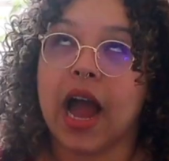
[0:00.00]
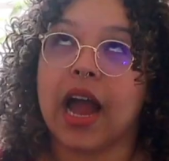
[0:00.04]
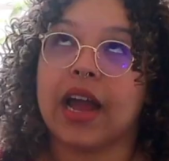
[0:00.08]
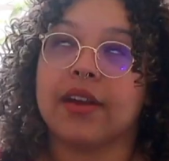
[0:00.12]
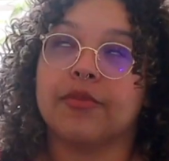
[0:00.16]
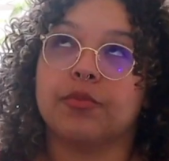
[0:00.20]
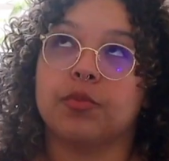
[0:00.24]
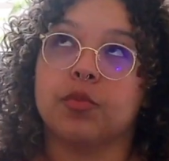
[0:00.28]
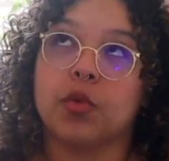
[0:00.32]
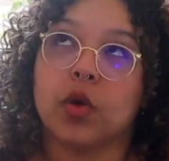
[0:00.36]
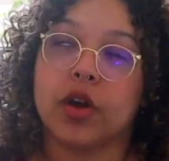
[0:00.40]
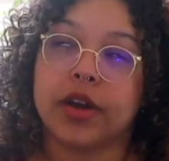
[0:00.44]

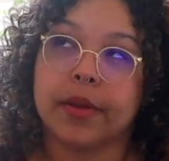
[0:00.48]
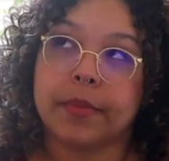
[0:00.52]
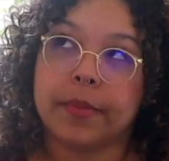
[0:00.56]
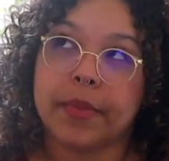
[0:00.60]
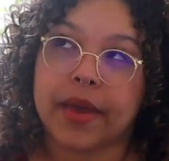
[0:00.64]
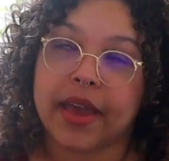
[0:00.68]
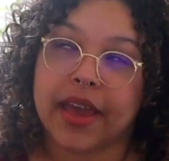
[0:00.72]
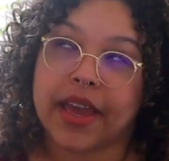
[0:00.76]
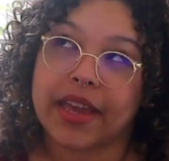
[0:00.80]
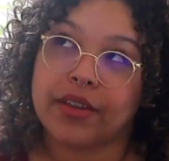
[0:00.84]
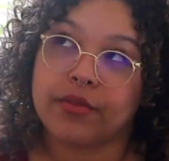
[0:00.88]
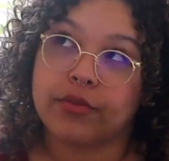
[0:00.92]
I'd want to
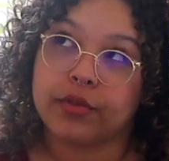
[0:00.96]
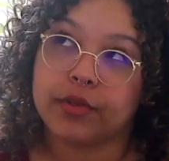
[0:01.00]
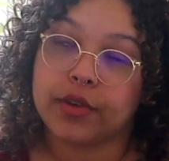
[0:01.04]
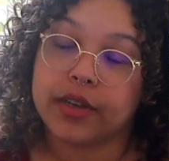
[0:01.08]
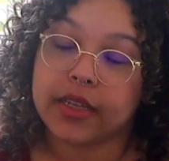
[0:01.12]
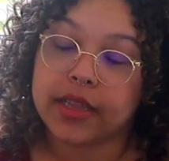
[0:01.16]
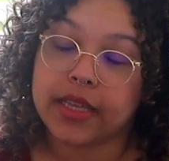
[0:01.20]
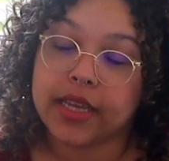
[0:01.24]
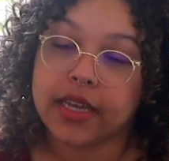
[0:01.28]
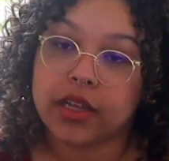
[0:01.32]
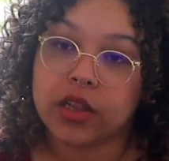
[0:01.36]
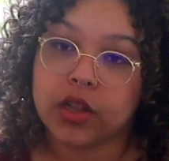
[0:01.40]
pay
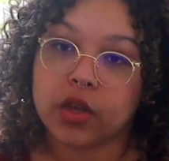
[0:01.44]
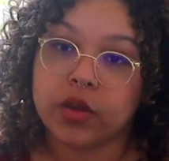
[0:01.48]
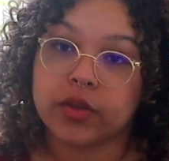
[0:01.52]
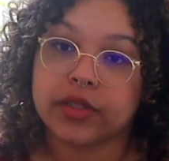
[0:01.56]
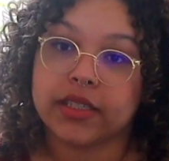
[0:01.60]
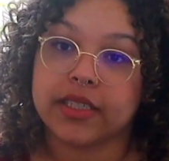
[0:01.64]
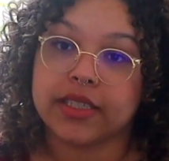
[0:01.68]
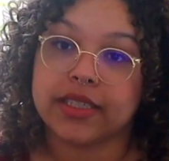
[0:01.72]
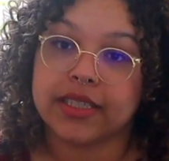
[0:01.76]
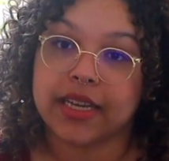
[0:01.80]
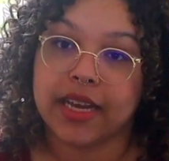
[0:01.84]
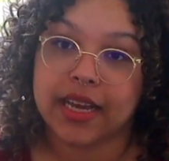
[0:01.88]
really
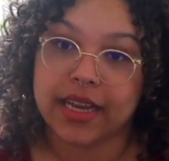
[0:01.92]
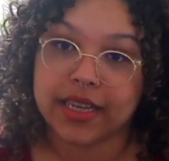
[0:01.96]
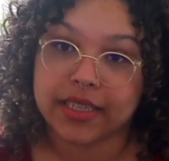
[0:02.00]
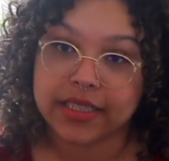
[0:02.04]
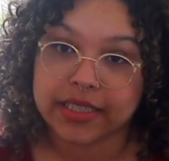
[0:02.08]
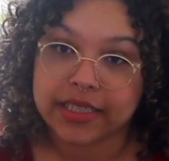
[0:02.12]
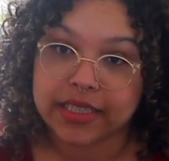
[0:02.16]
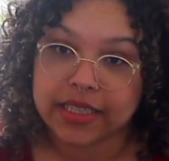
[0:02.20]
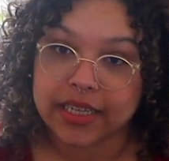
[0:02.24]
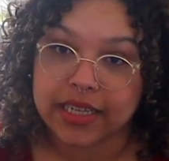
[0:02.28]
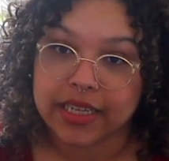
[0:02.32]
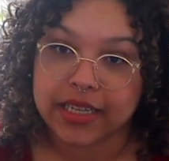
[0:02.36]
close
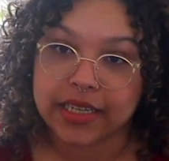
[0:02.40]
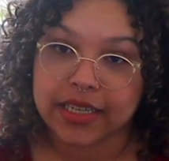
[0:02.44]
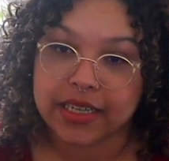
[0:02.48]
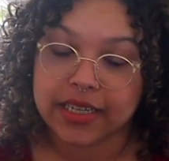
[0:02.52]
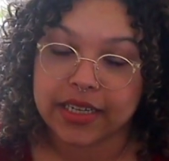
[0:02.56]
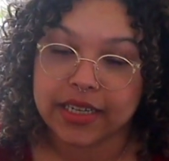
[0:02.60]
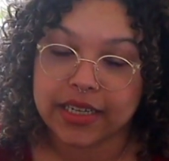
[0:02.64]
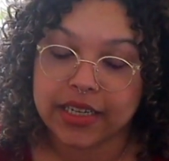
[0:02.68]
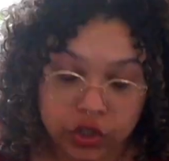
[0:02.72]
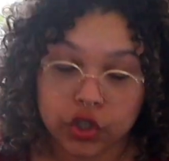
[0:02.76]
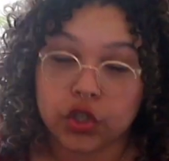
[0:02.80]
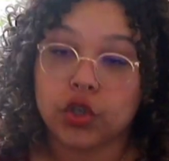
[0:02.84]

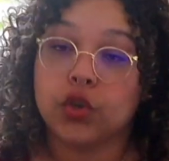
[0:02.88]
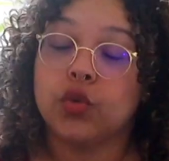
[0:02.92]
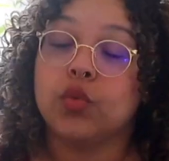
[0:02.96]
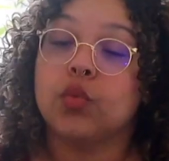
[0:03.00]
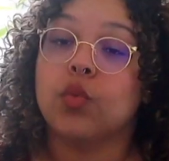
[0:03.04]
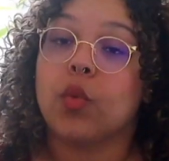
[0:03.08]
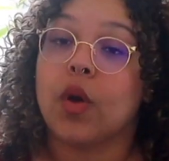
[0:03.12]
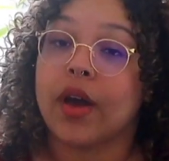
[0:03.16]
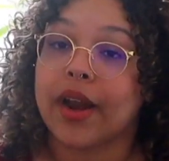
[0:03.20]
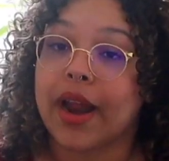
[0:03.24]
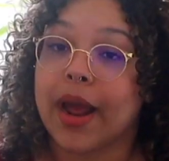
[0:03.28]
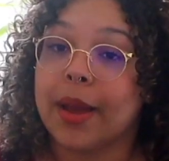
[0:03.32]
attention to
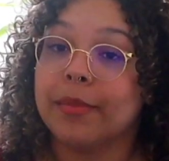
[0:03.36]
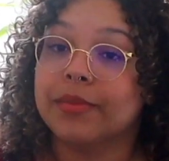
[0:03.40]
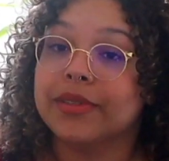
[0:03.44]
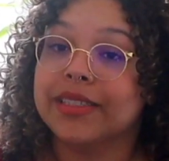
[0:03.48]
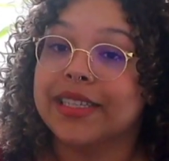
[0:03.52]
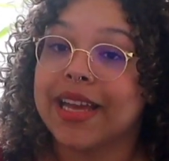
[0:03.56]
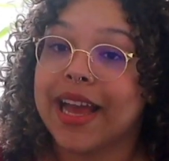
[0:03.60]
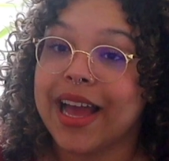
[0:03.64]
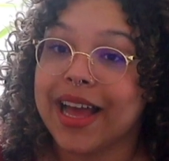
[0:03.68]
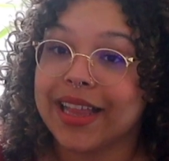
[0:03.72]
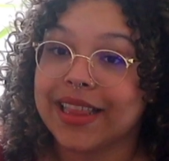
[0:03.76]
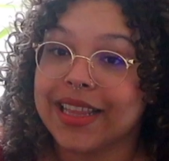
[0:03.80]
what I'm
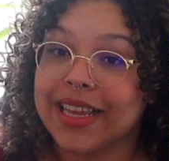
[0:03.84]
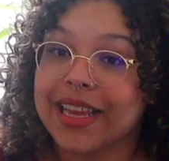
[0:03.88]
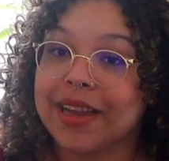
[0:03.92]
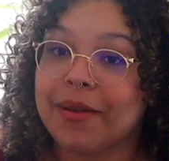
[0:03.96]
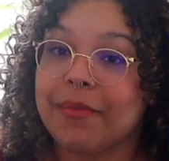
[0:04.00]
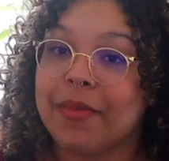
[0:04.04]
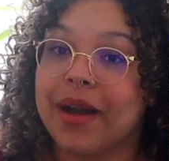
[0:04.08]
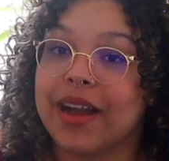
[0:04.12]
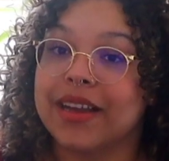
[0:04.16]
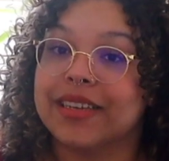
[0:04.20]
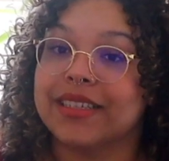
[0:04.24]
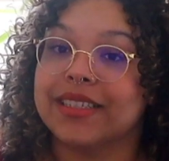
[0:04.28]
telling
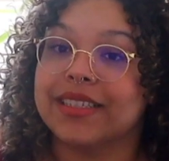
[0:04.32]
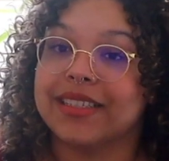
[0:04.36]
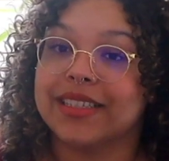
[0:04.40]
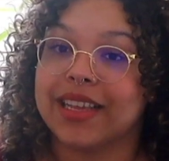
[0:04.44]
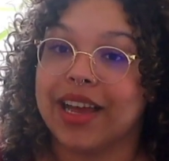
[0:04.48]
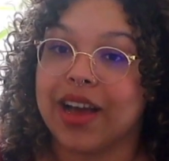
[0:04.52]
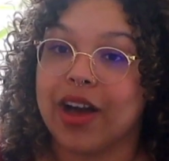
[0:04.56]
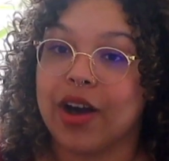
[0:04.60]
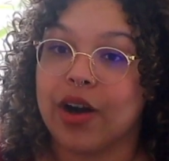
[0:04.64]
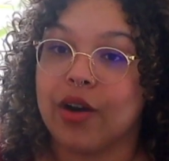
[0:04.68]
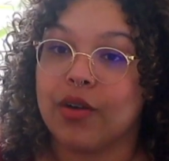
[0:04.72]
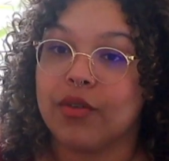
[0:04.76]

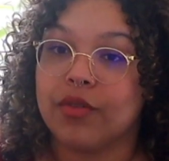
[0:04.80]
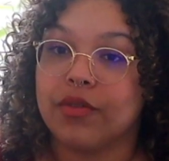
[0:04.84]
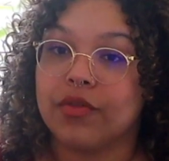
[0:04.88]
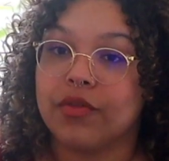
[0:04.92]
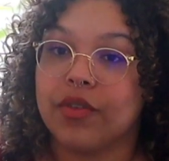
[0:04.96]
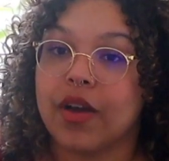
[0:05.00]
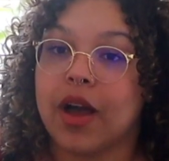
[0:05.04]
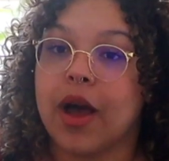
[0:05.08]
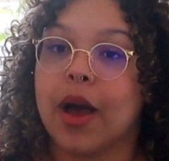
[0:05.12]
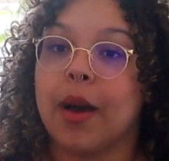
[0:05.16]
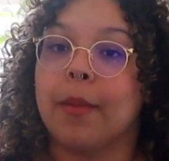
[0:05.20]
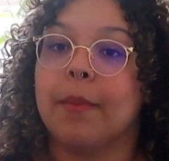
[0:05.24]
myself
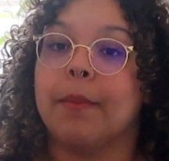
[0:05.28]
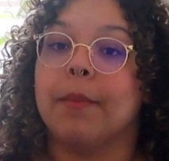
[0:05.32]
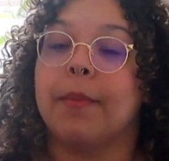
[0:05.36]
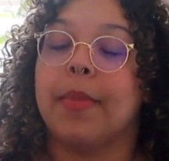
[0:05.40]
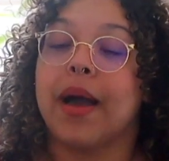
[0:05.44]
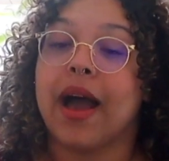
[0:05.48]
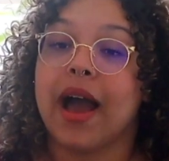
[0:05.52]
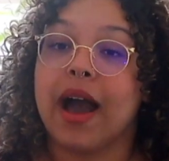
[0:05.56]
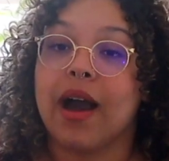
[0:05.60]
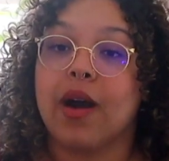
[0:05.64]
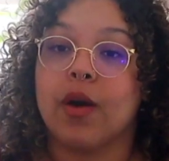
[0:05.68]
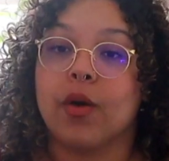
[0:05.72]

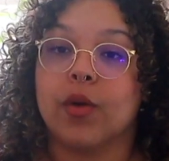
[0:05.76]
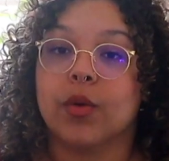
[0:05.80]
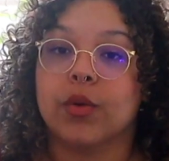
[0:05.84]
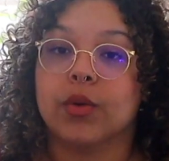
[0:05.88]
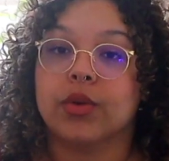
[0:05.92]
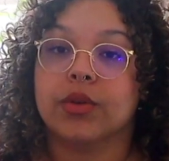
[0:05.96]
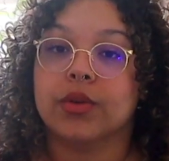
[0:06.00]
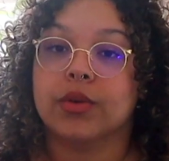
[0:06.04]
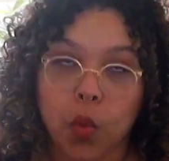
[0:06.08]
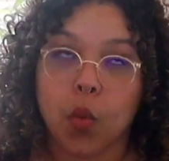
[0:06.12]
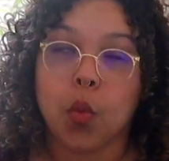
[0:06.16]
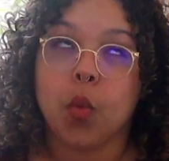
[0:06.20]

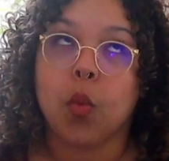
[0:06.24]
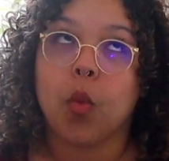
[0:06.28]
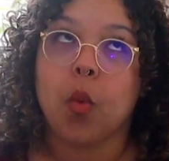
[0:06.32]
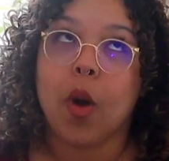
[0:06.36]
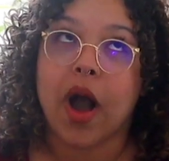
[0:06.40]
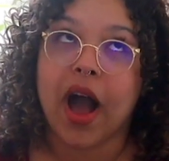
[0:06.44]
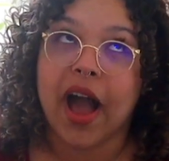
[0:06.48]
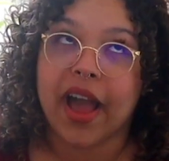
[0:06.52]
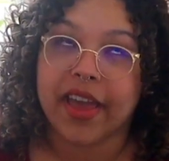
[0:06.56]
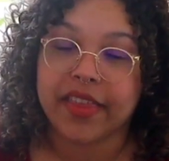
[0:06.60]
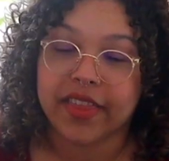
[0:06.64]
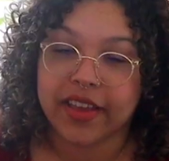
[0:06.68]
about
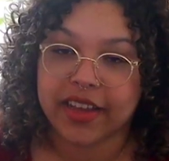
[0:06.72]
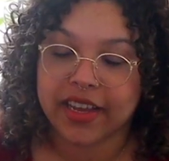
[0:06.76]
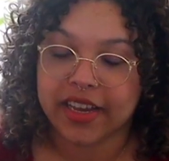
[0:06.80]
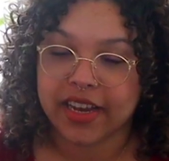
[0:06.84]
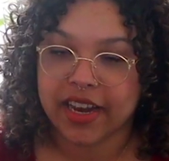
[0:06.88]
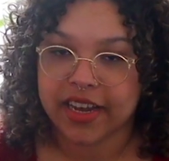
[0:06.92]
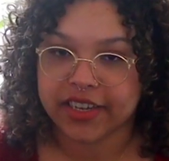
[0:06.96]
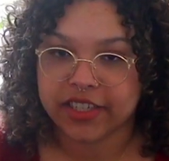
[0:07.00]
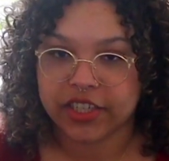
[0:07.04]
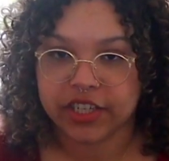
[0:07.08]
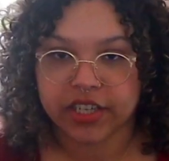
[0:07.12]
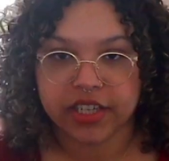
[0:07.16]
why the
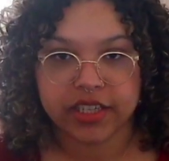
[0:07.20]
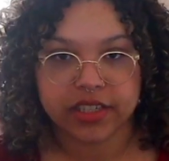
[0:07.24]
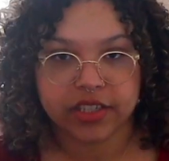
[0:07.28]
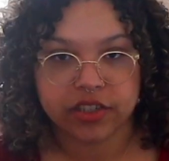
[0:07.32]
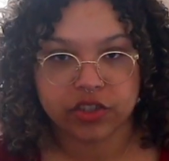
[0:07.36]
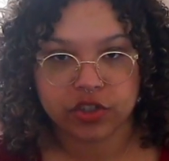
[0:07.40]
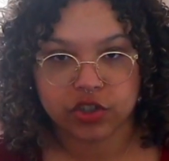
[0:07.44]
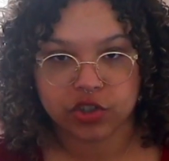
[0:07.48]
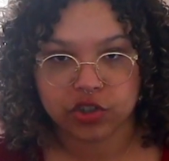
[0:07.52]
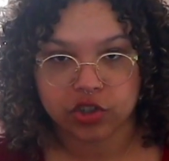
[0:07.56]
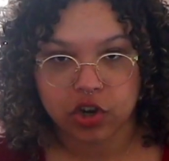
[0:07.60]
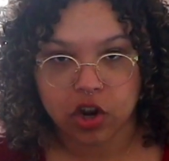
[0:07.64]
connection
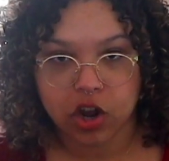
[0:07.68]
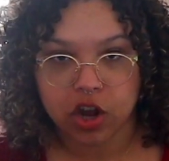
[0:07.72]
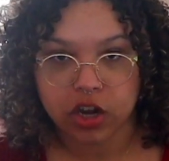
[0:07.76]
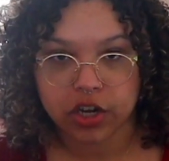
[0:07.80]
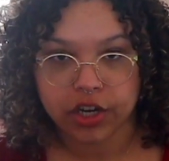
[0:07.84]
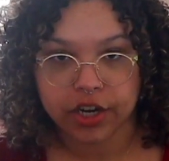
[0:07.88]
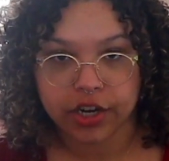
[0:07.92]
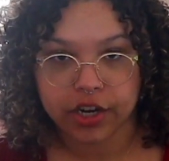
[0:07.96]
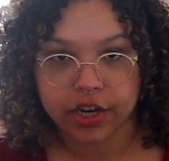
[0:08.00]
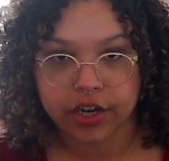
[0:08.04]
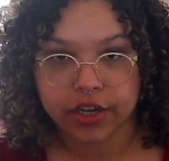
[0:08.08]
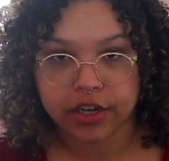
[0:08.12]
isn't
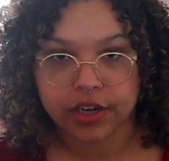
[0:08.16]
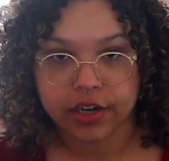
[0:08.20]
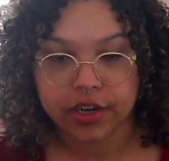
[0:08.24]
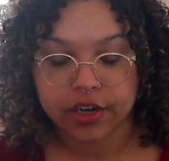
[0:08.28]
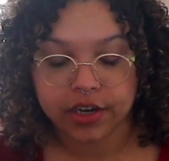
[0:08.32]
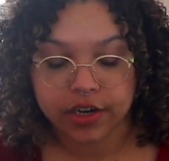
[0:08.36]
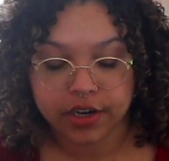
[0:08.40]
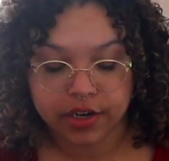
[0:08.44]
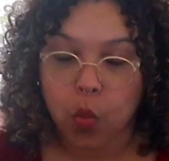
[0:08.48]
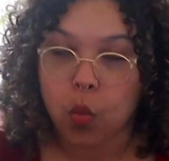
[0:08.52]
stronger.